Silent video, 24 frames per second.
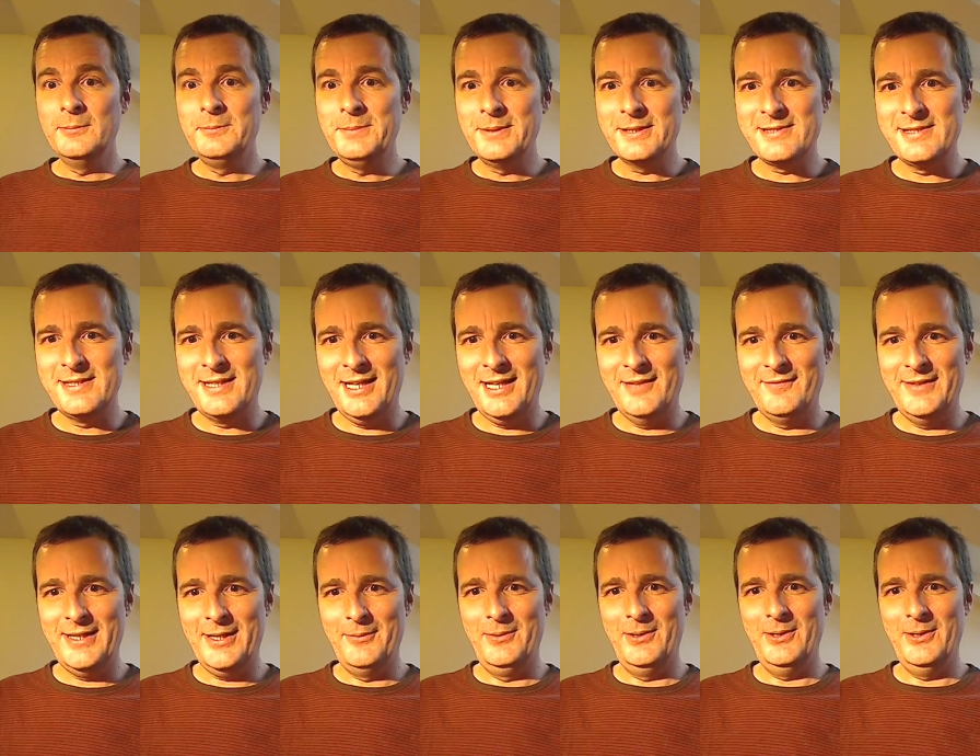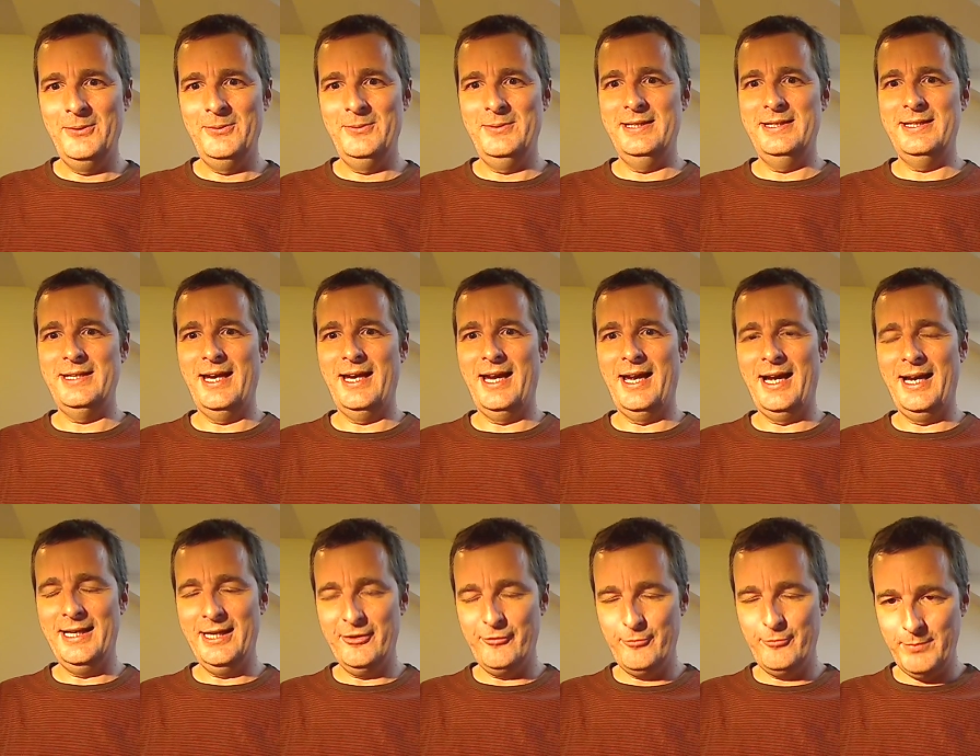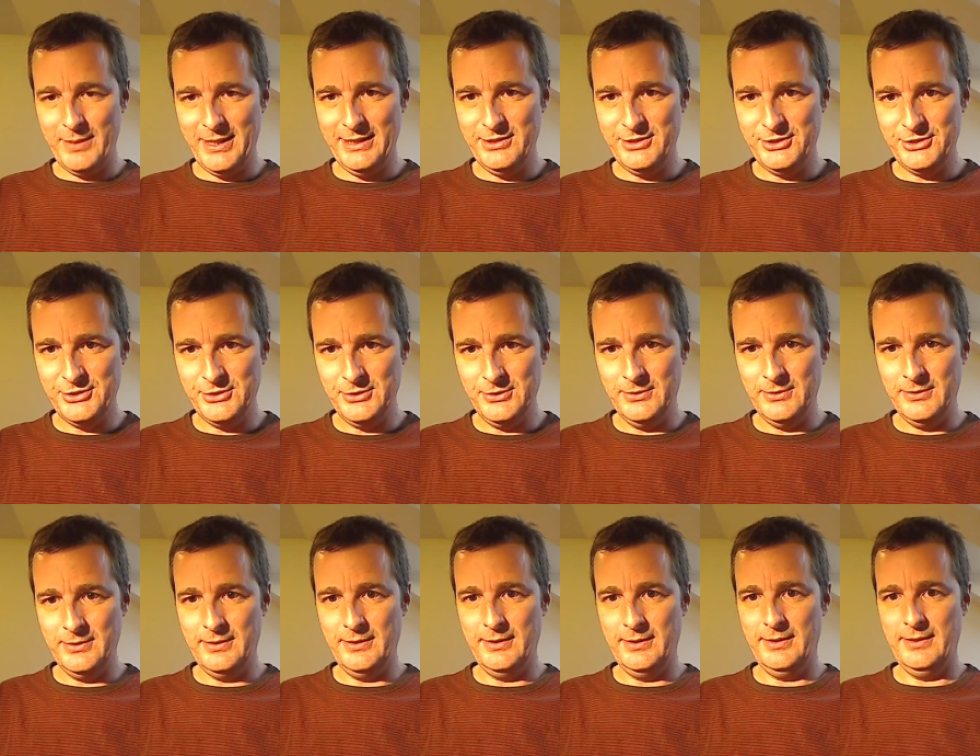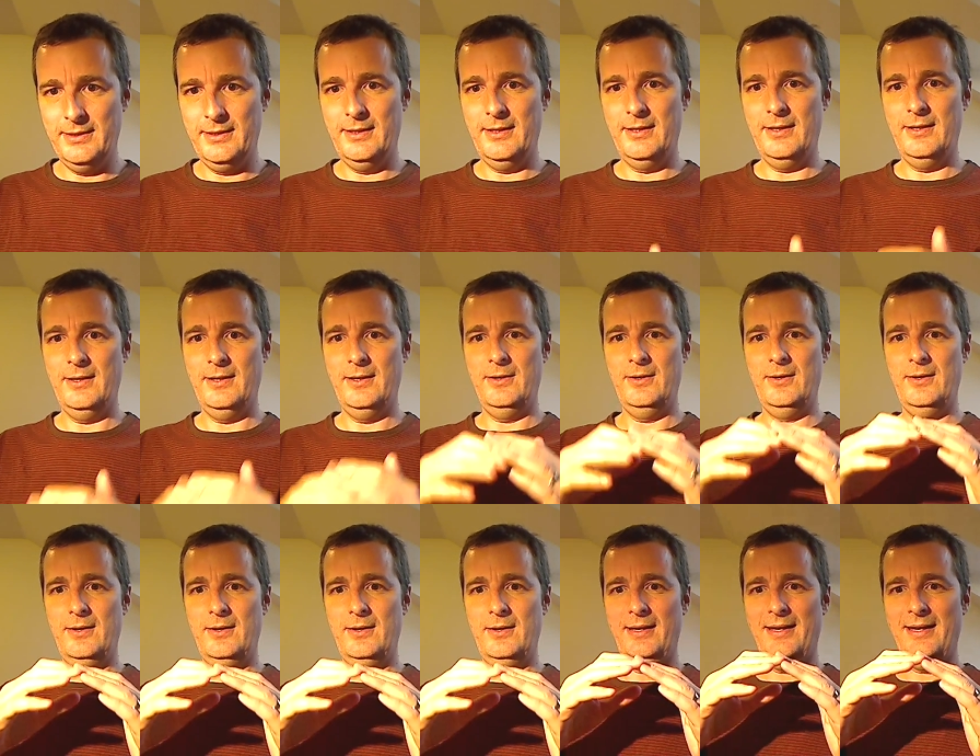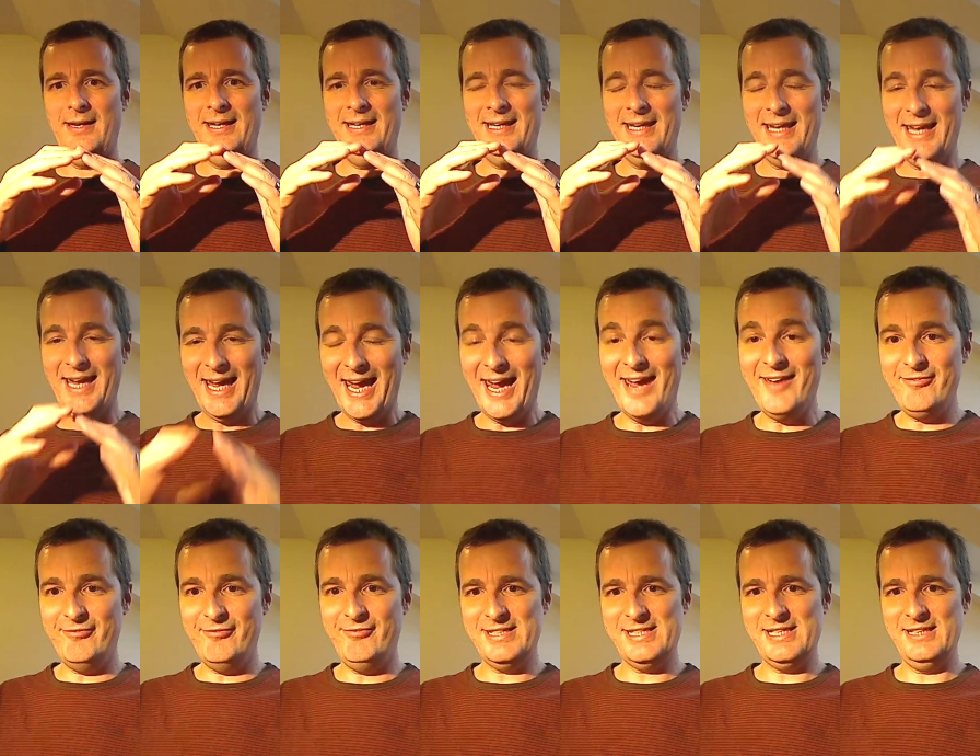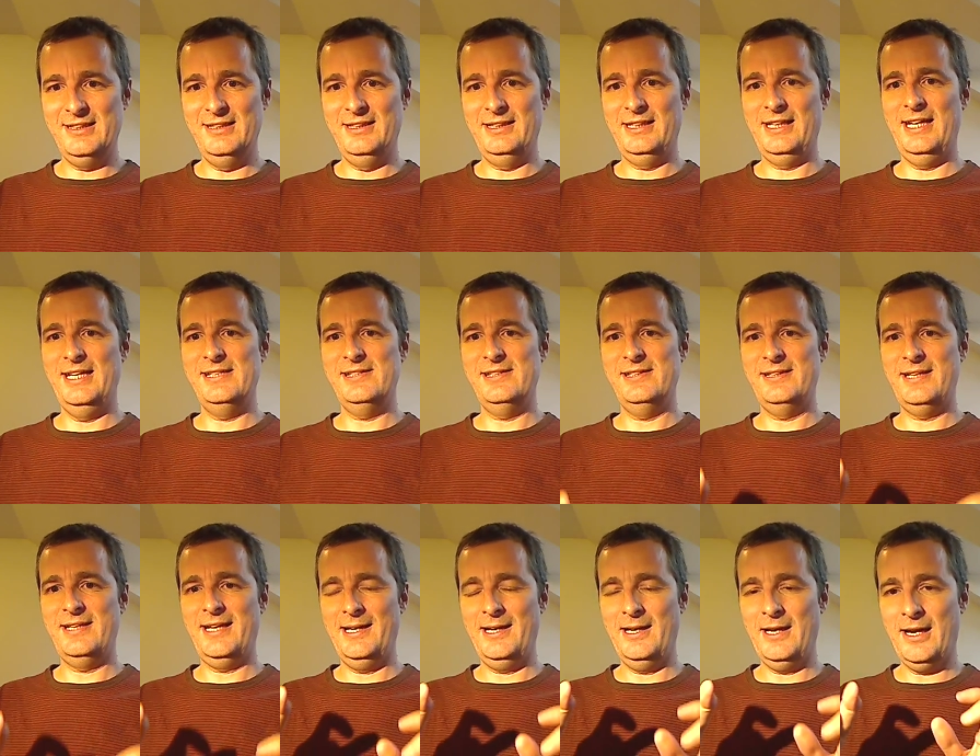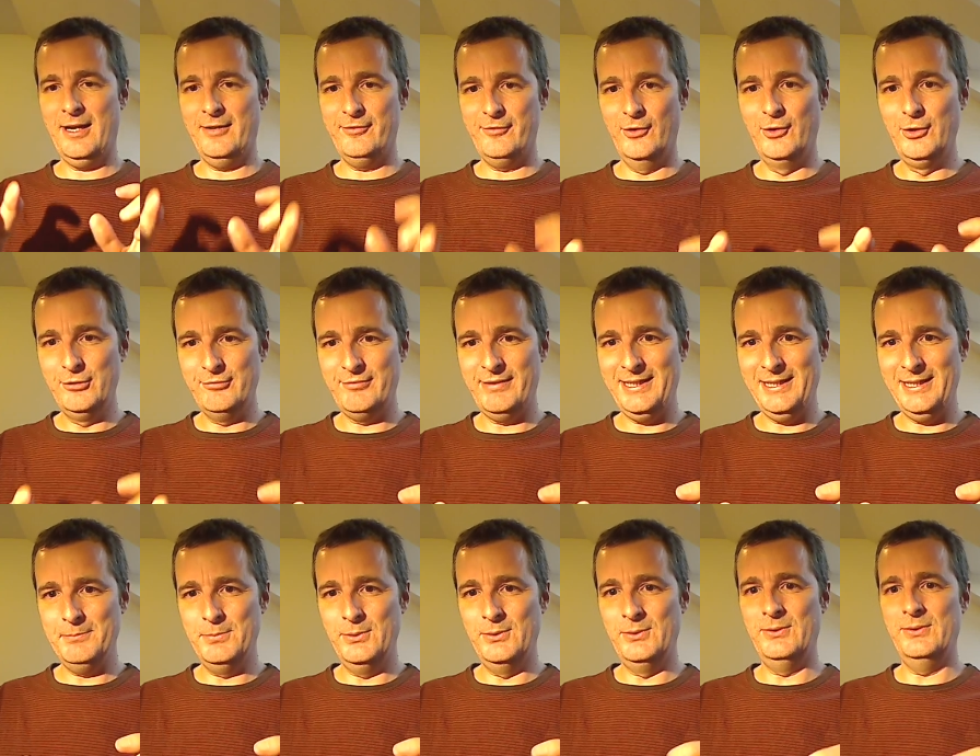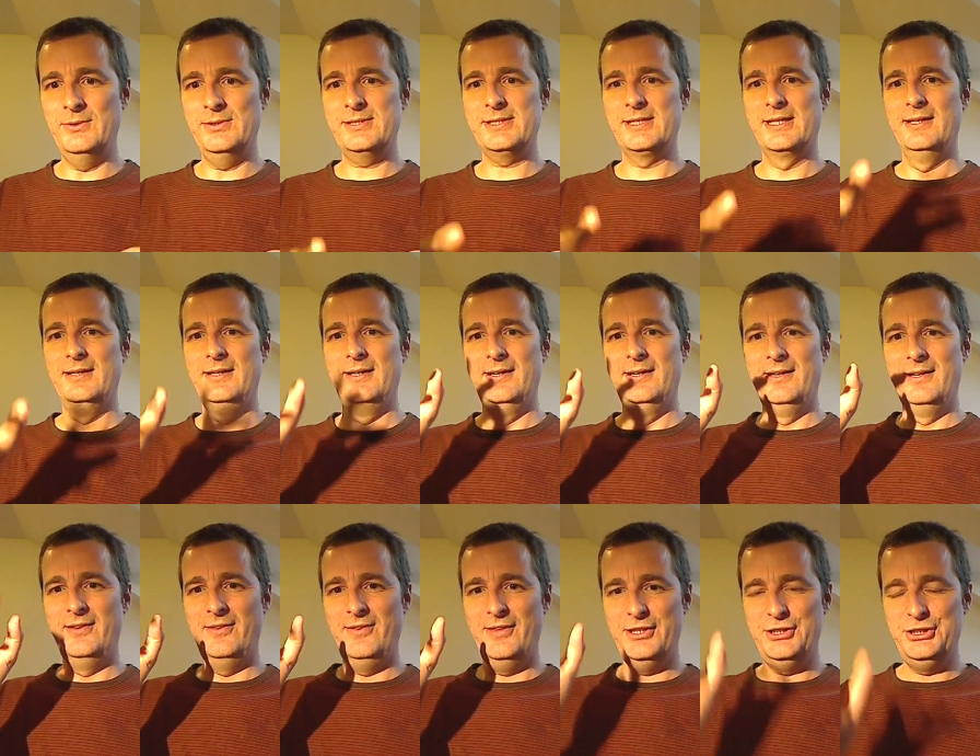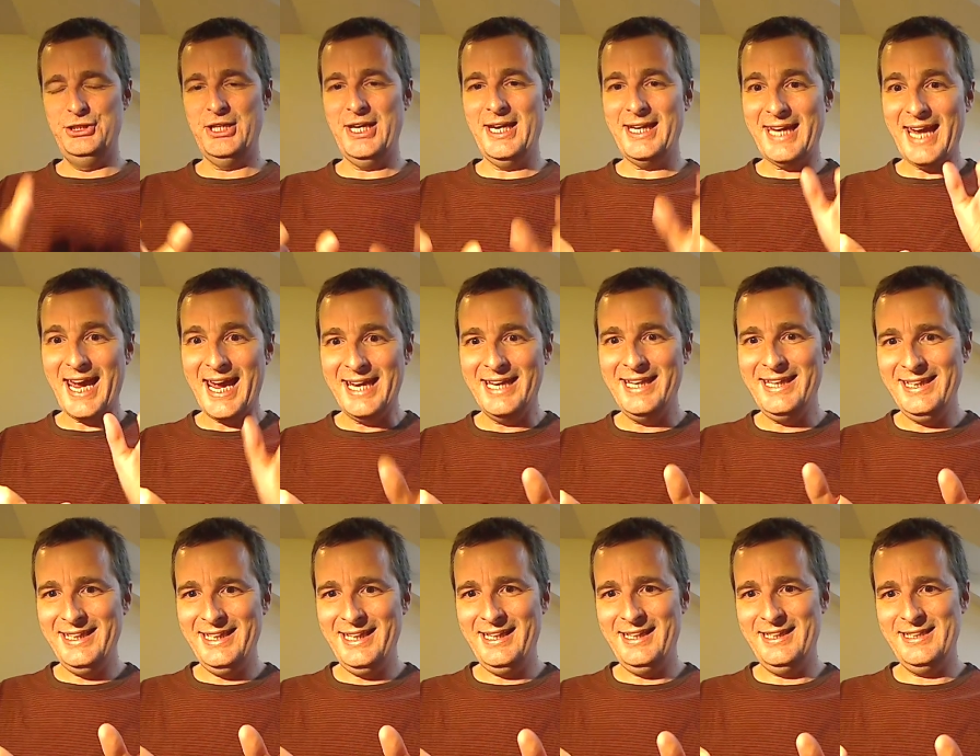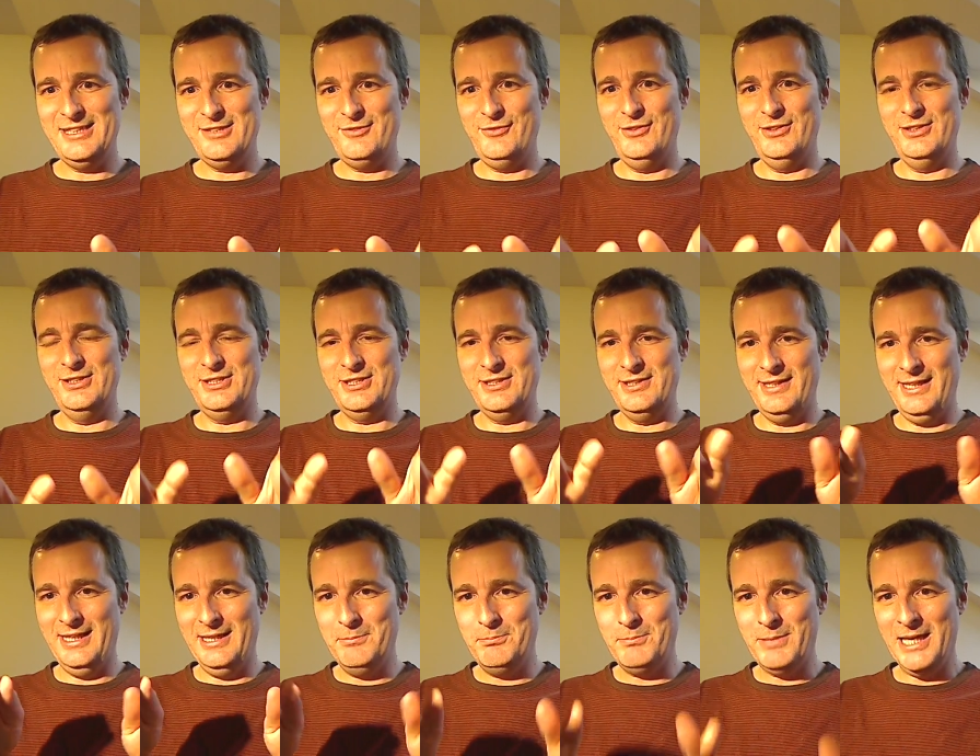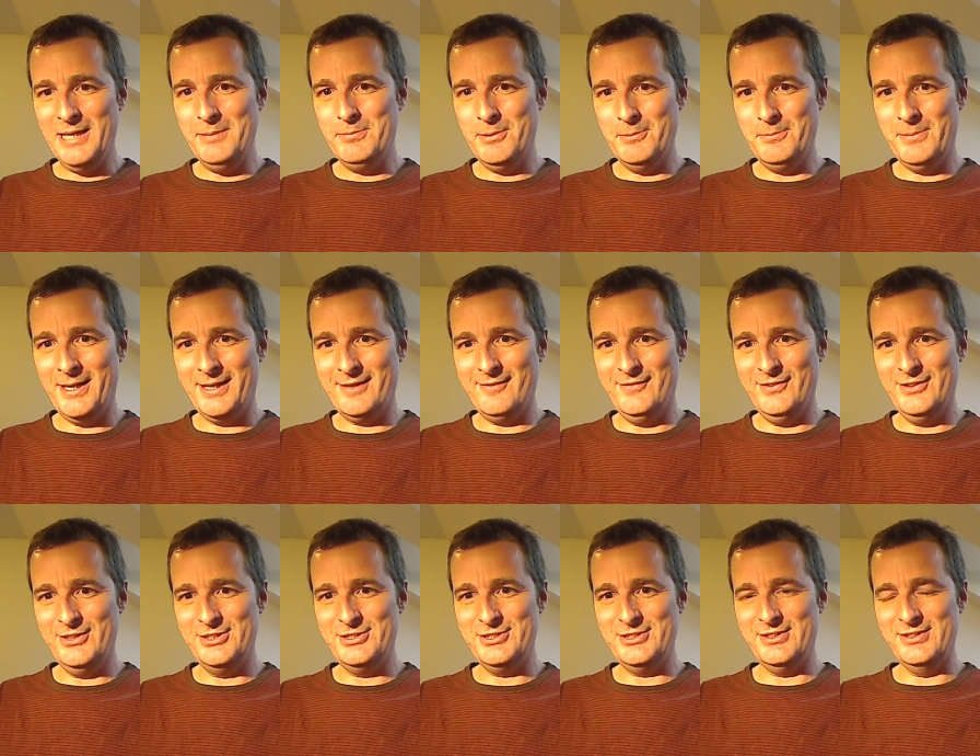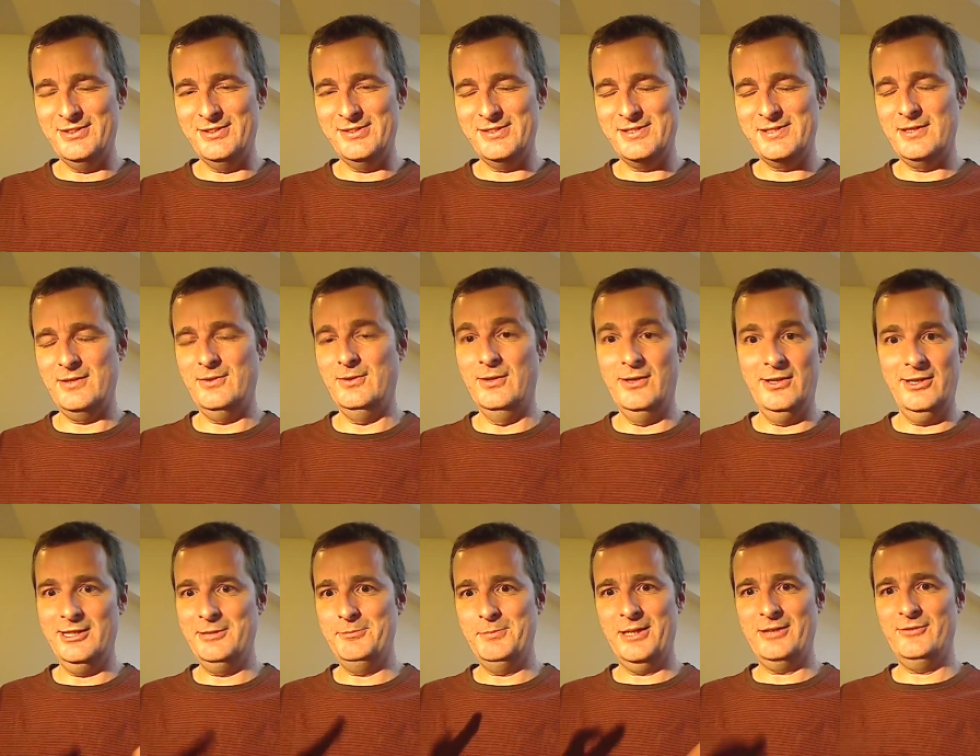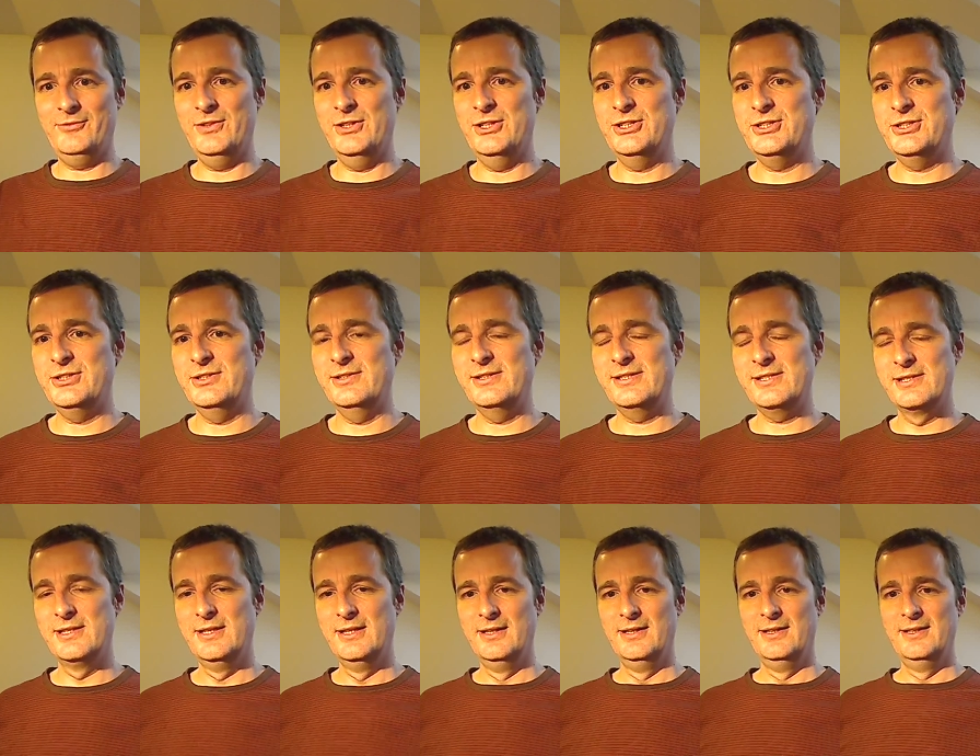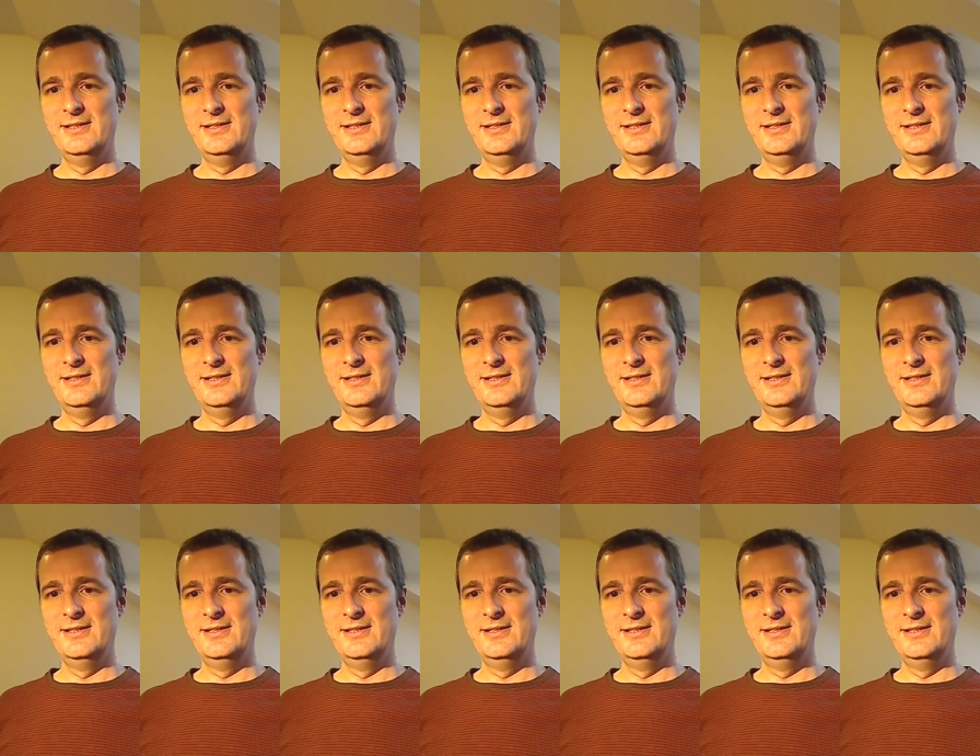the books that I've downloaded, I have made sure in every single case that I have already bought the Czech and the English version in paperback versions or hardback versions.